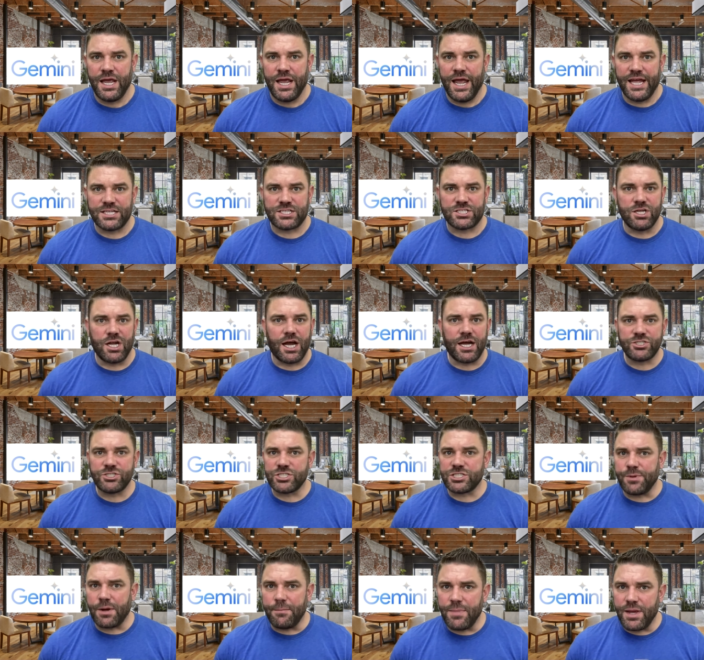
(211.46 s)
It's not
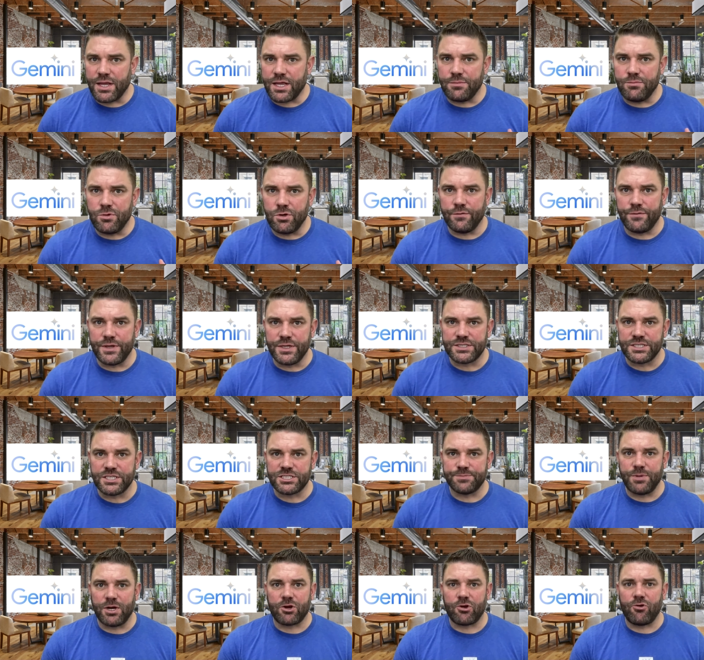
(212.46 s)
just about making movies, it's
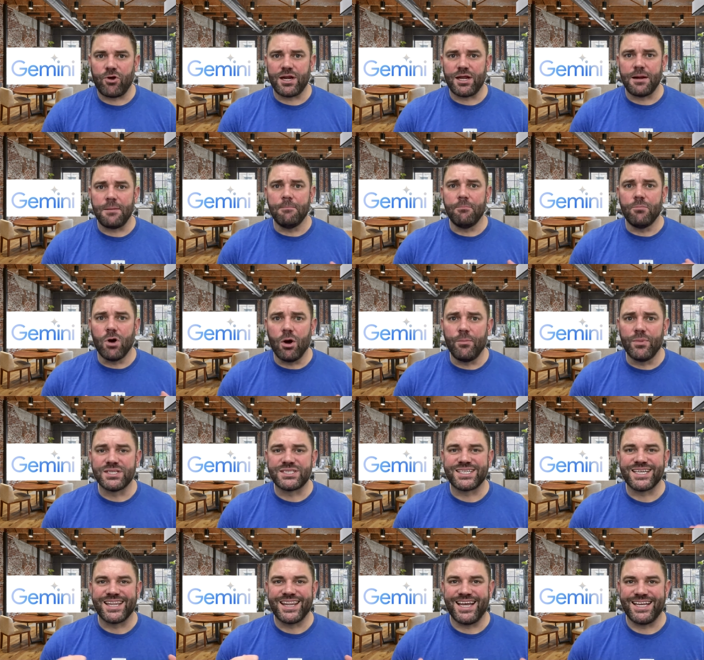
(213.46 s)
about creating
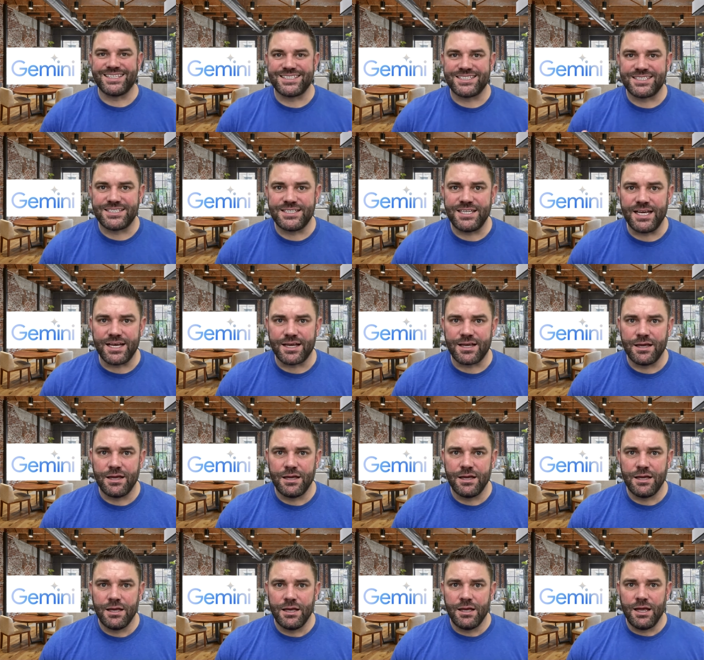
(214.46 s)
moments that stick
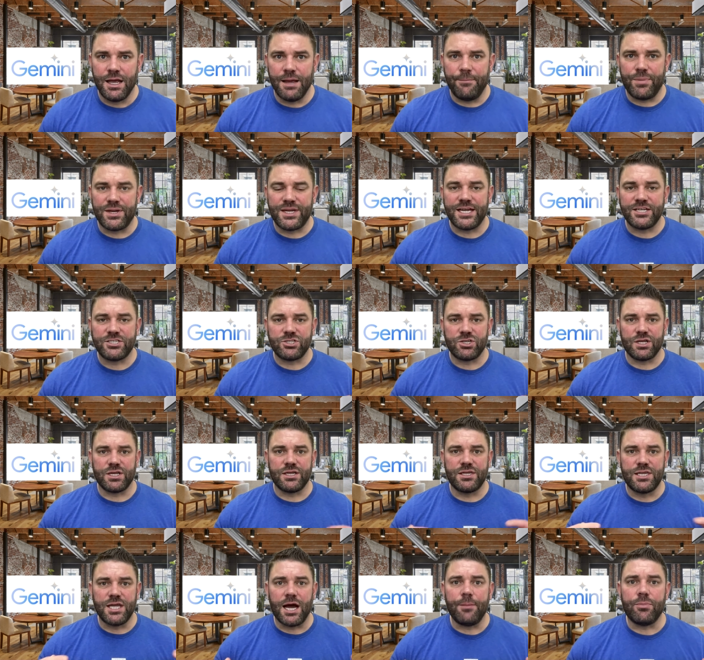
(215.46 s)
and potentially
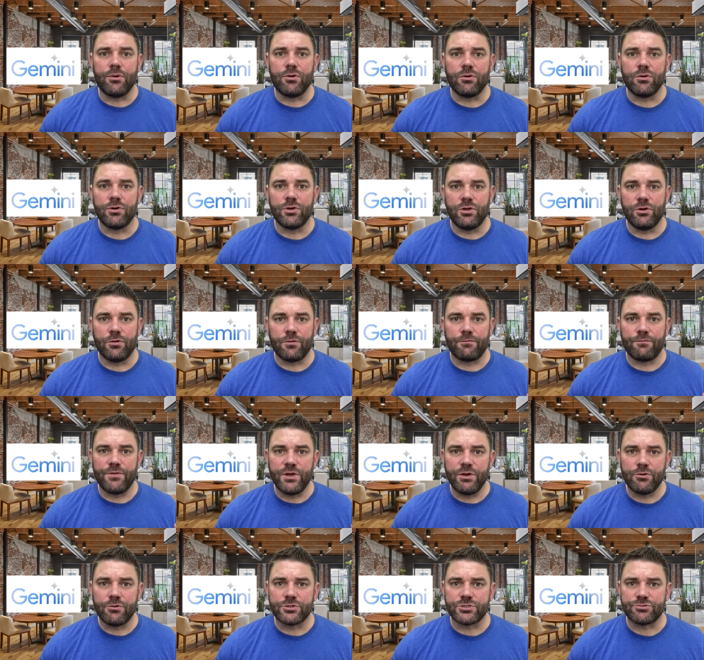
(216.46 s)
double your
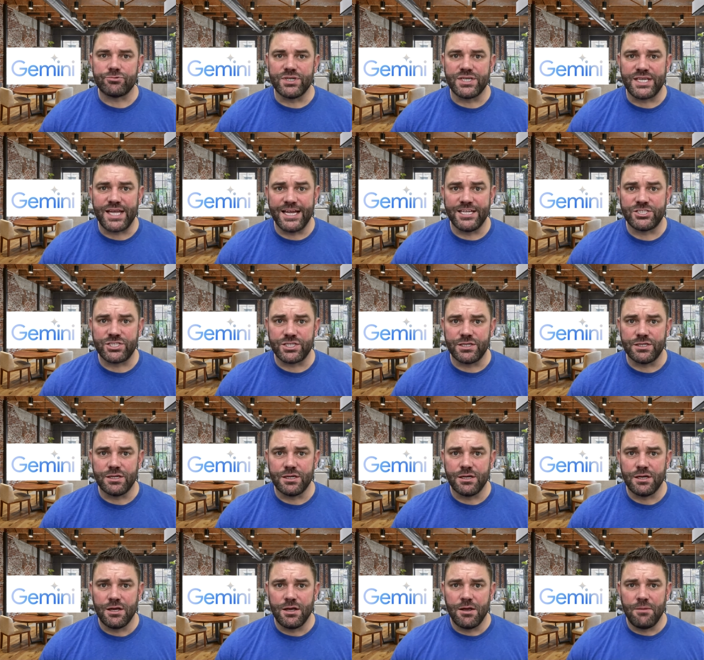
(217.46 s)
viewers' retention,
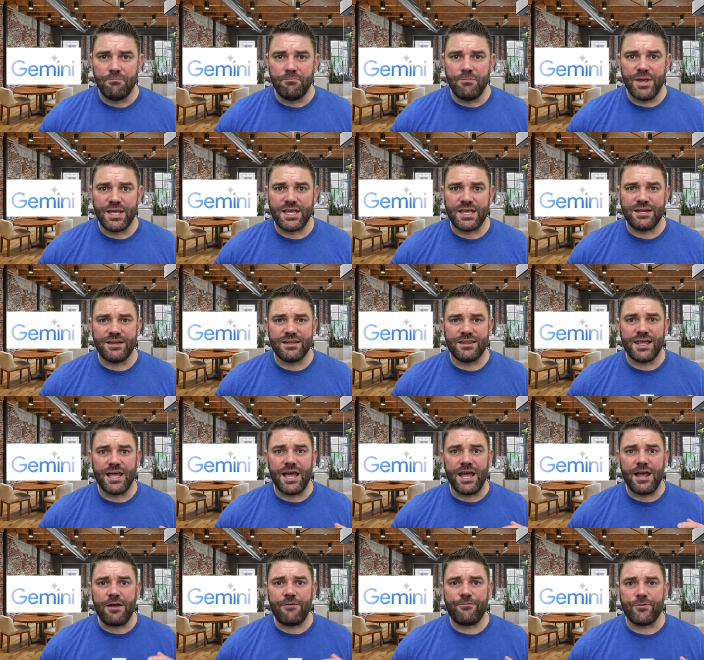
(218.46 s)
making the
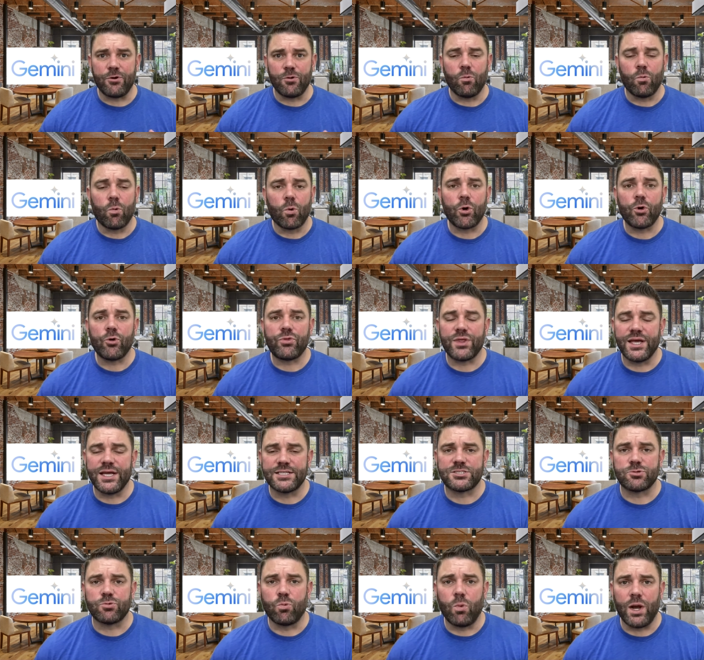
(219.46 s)
effort worth
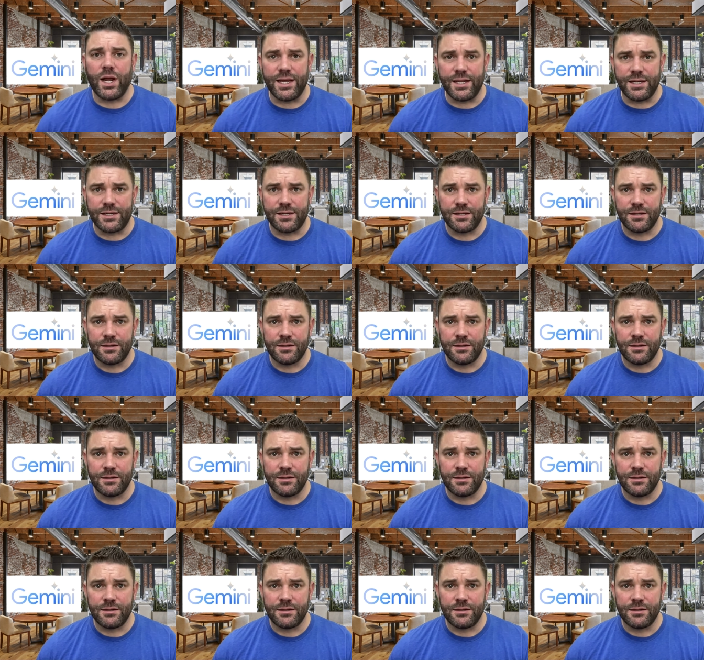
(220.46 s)
its weight